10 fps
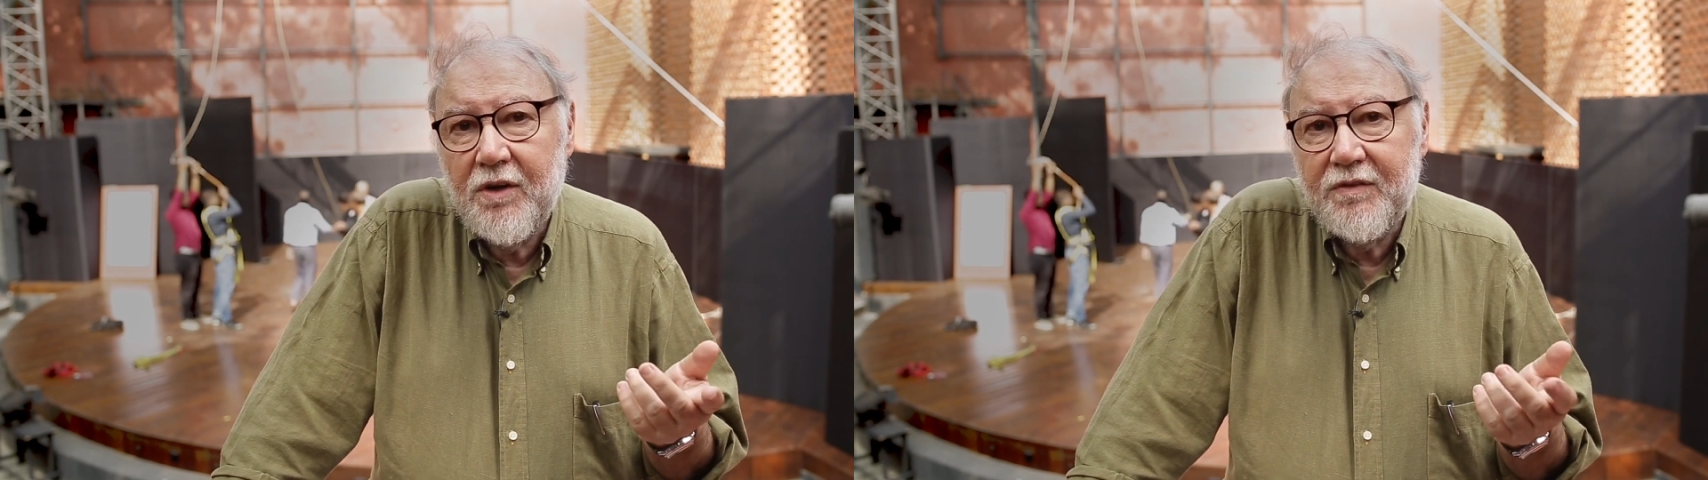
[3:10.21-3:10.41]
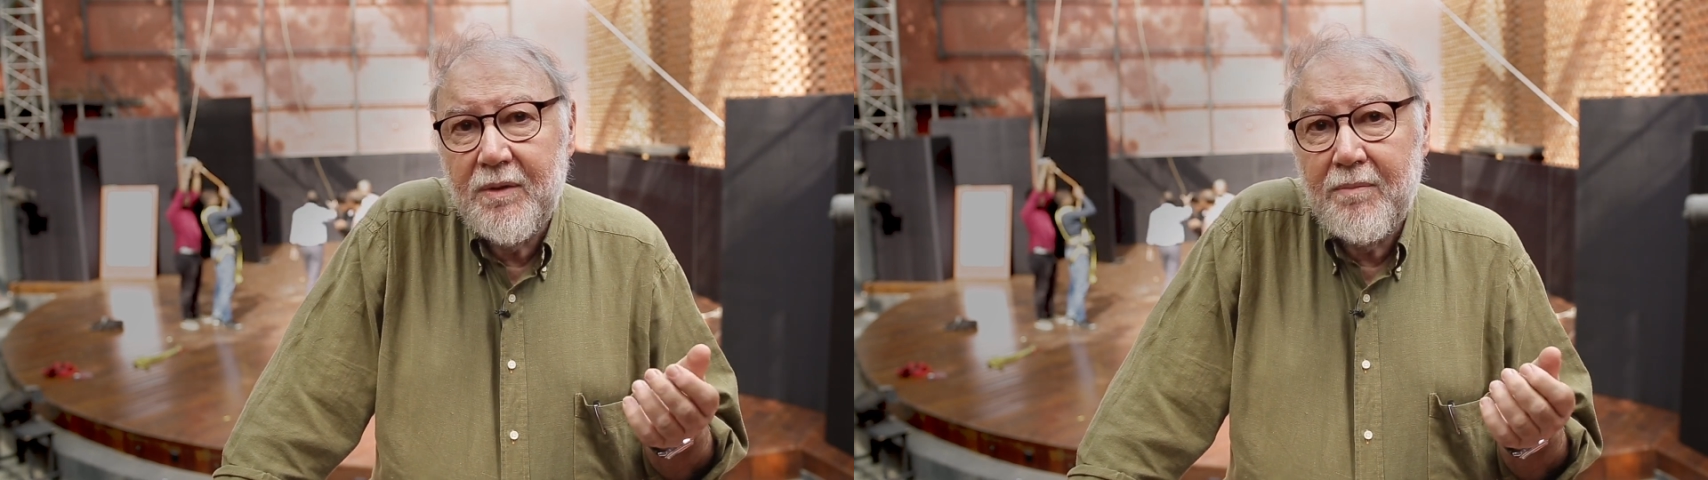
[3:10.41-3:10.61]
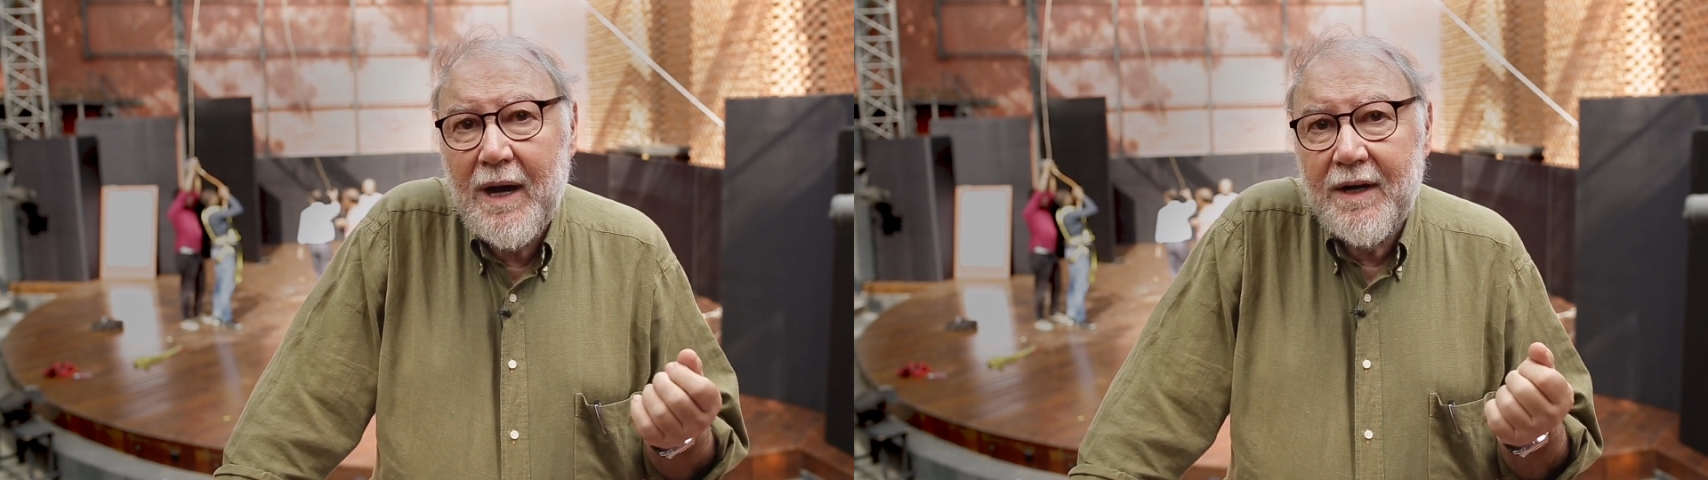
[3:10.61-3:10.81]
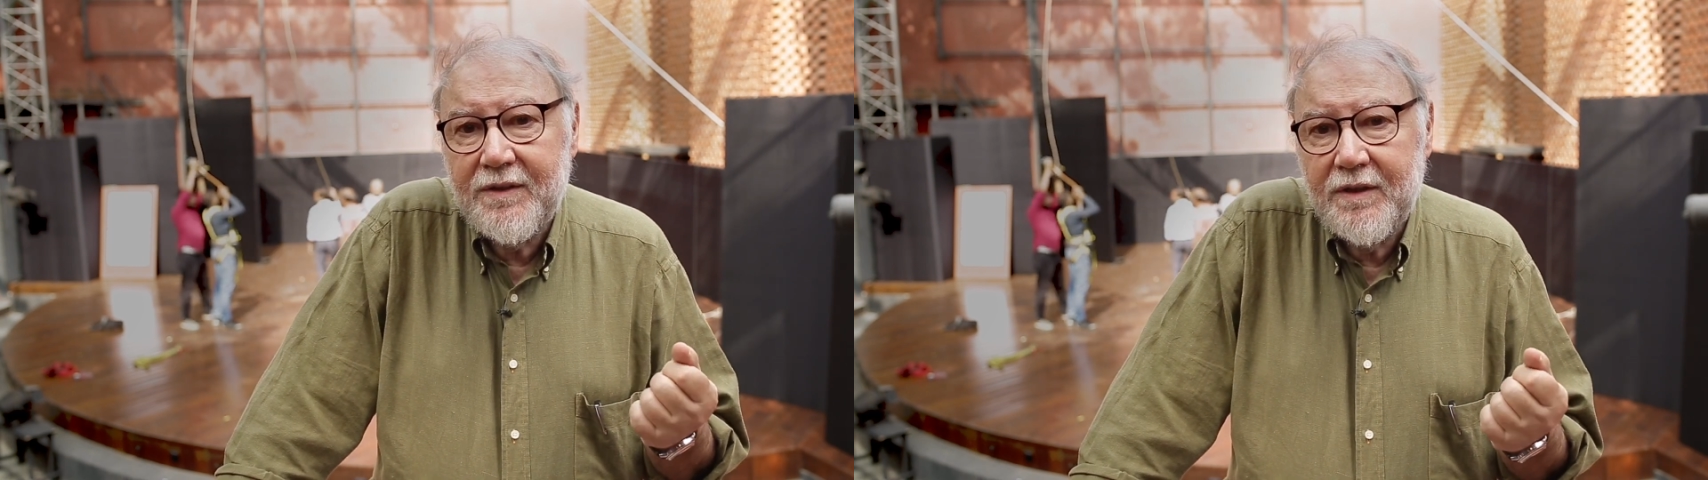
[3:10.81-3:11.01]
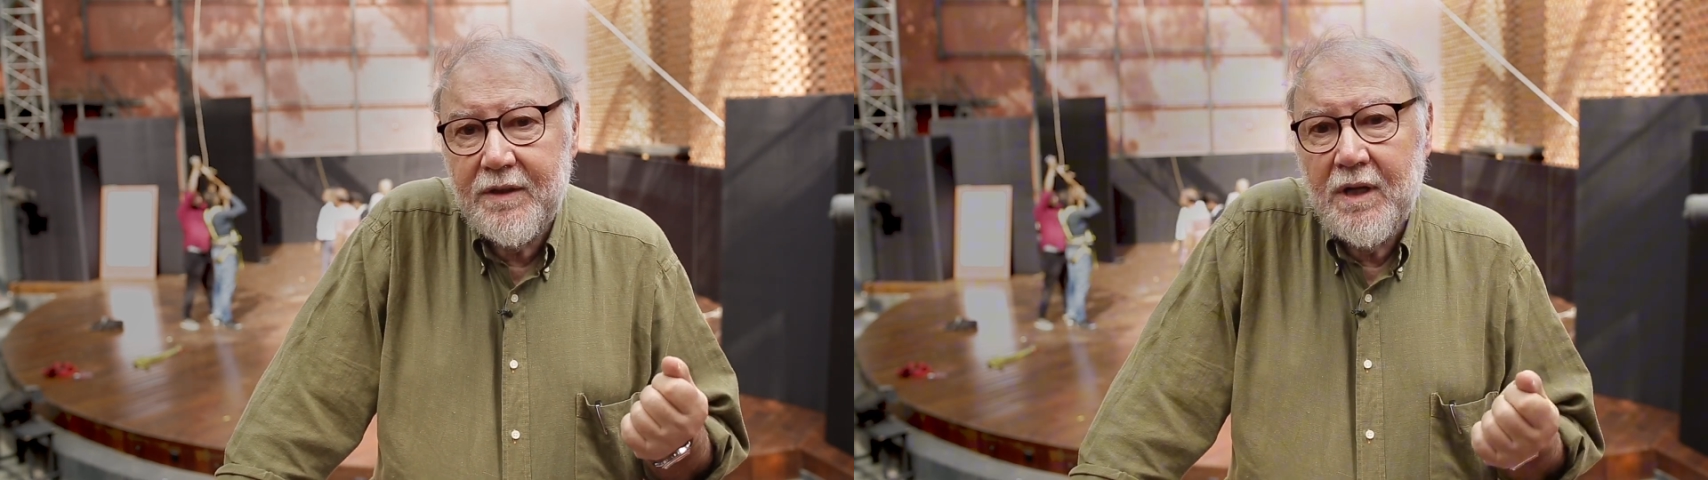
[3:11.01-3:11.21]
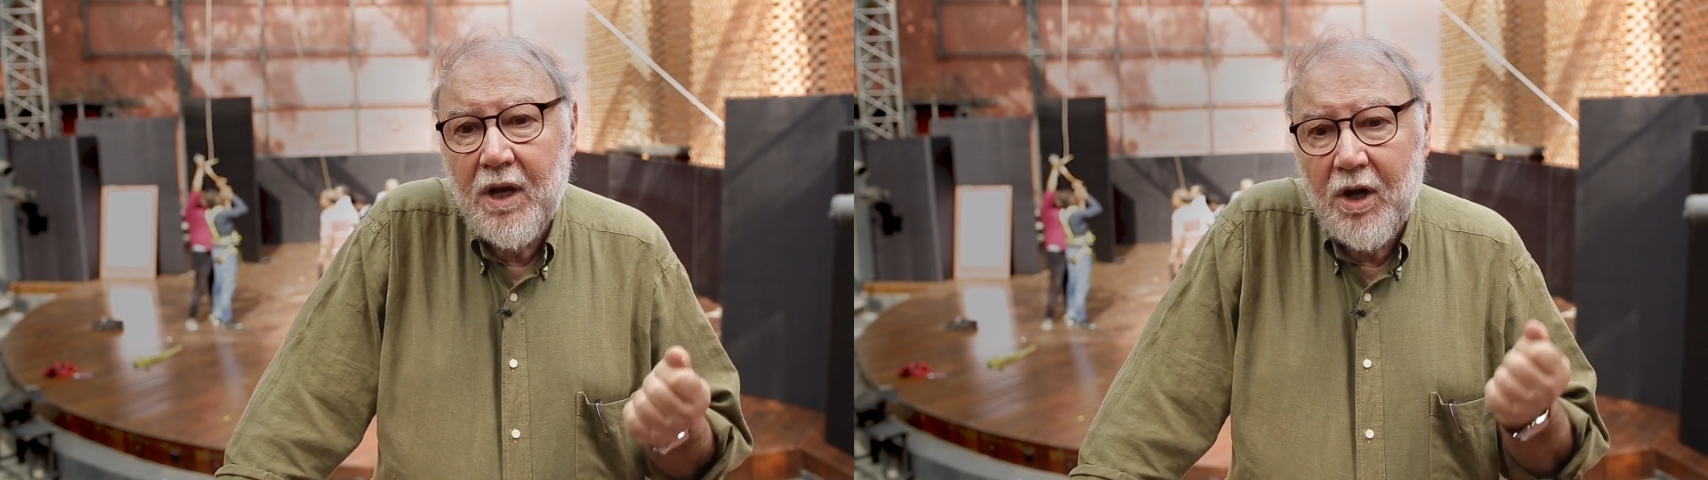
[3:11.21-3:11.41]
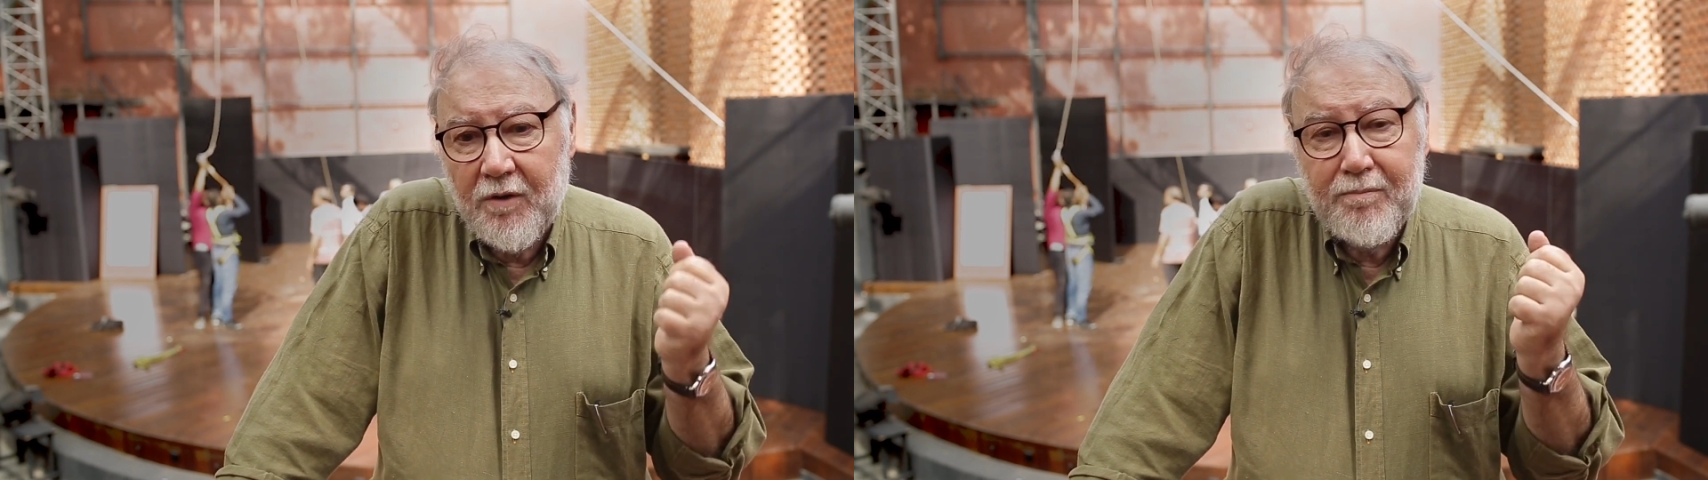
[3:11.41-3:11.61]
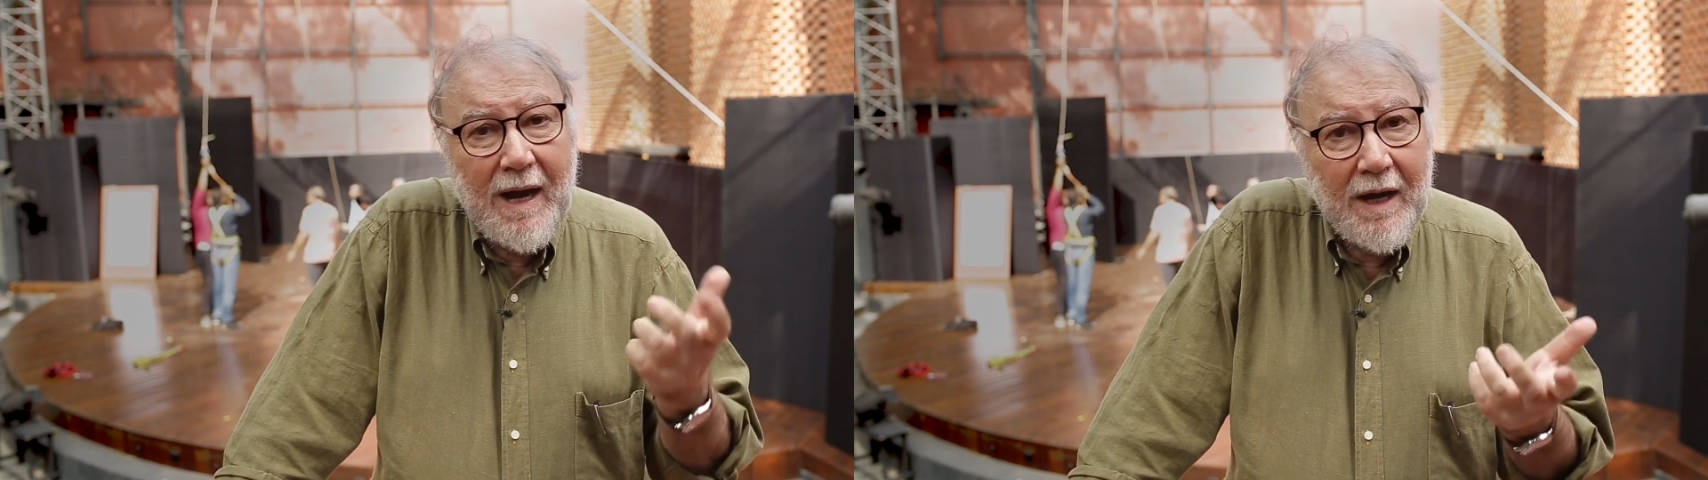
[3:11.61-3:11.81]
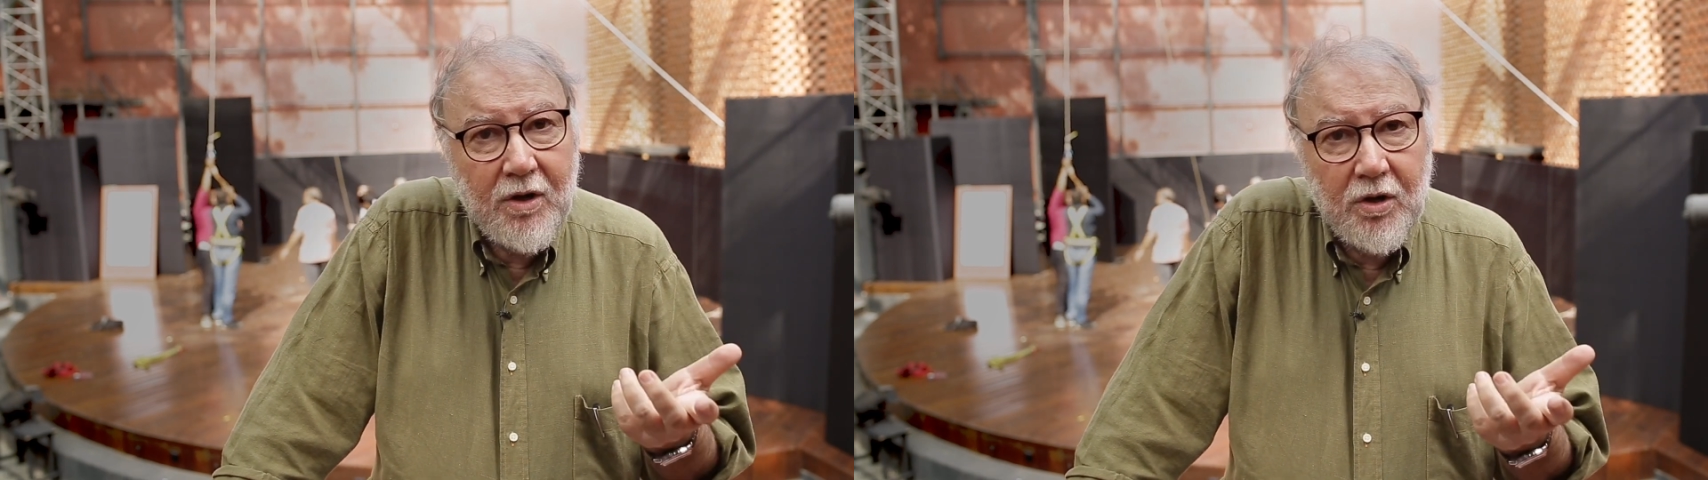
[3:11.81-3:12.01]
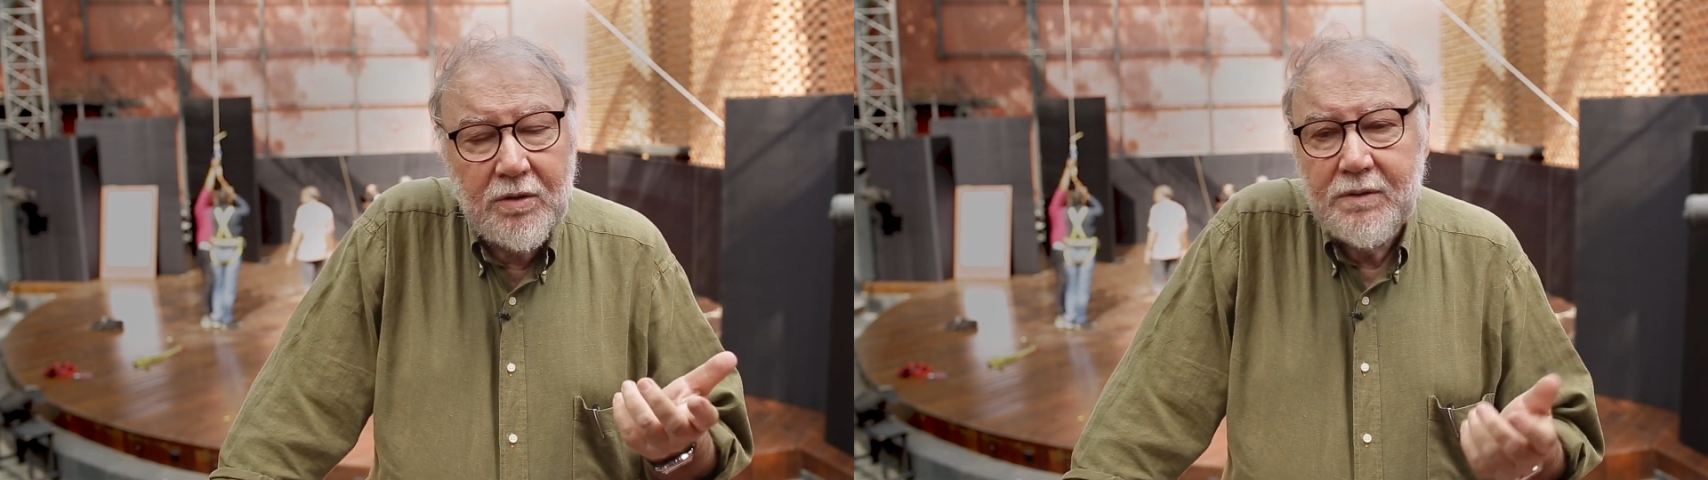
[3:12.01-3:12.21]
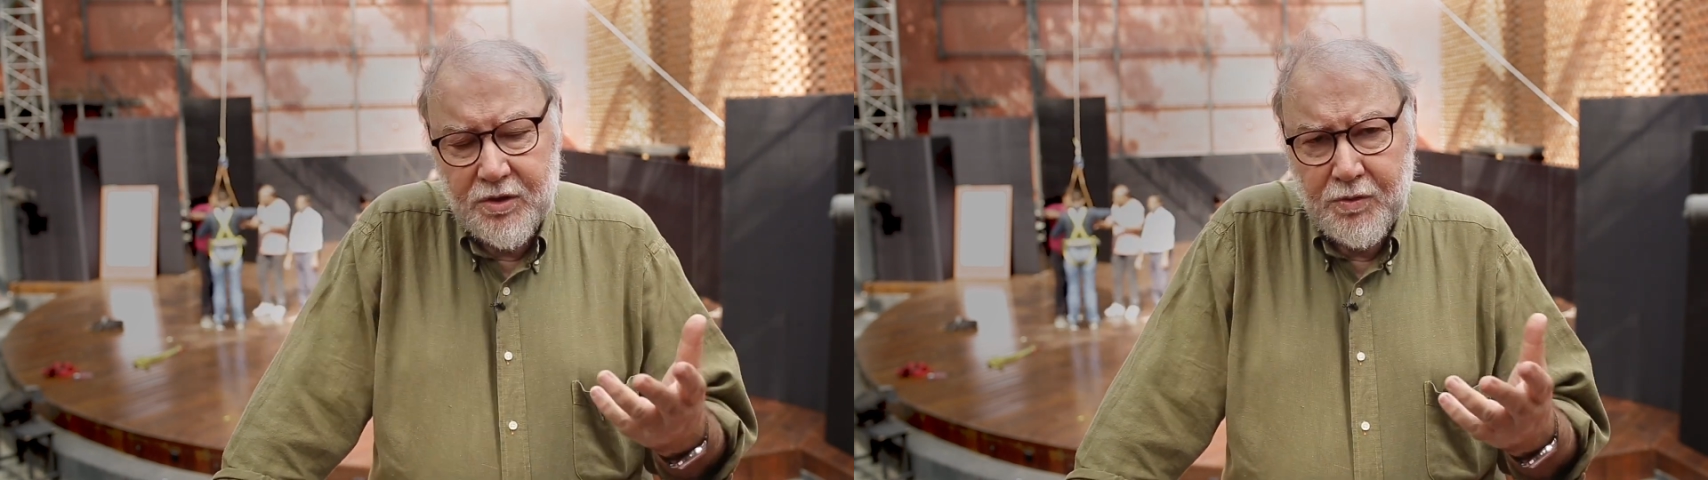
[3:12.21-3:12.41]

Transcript: of the murder of Banco.